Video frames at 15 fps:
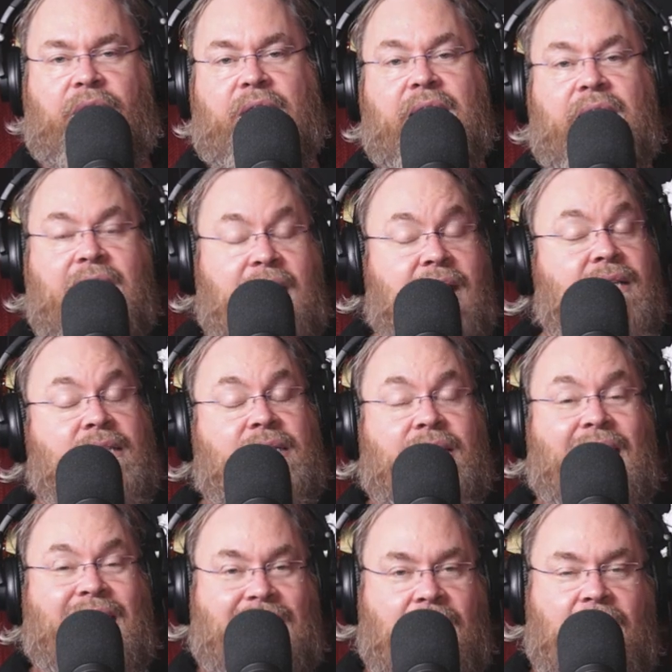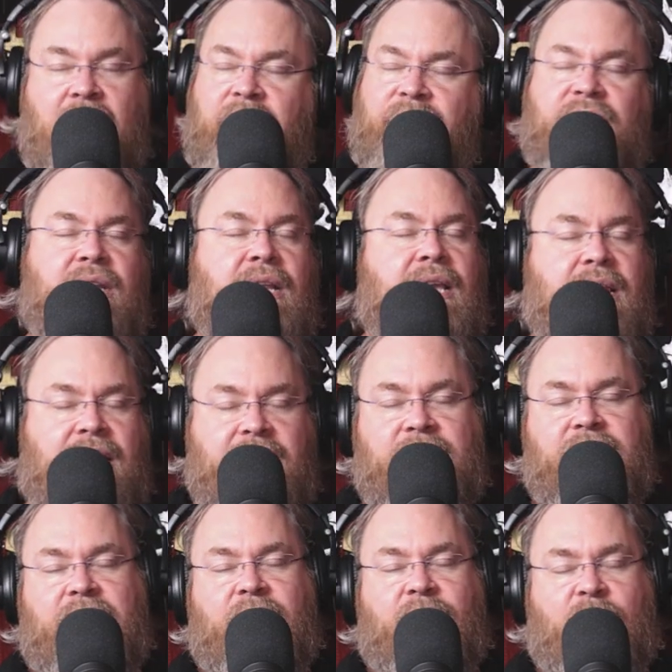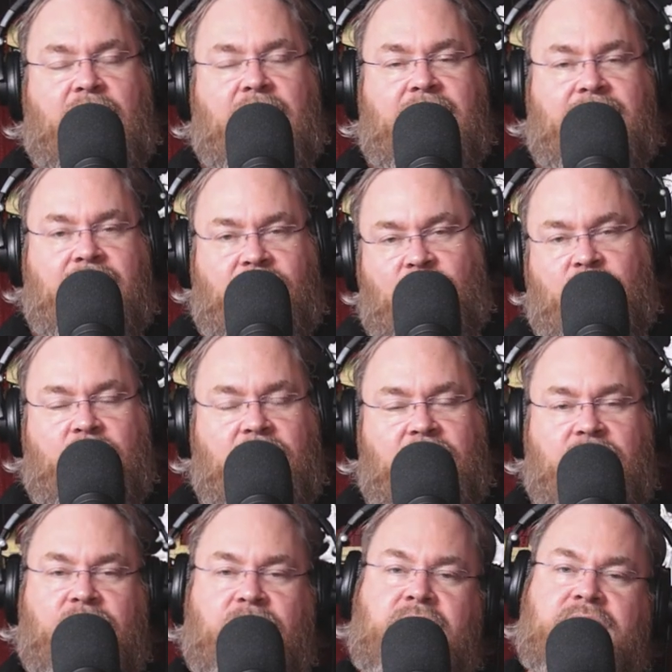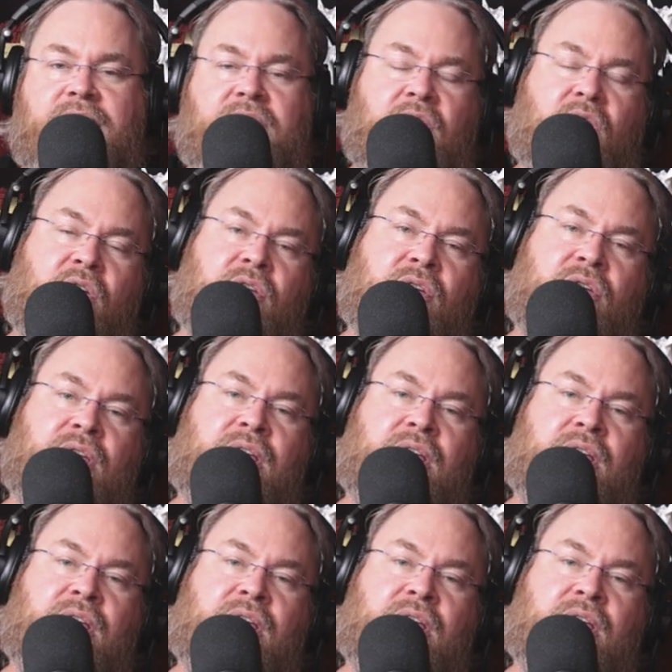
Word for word: next, even easier way that you can do it is to go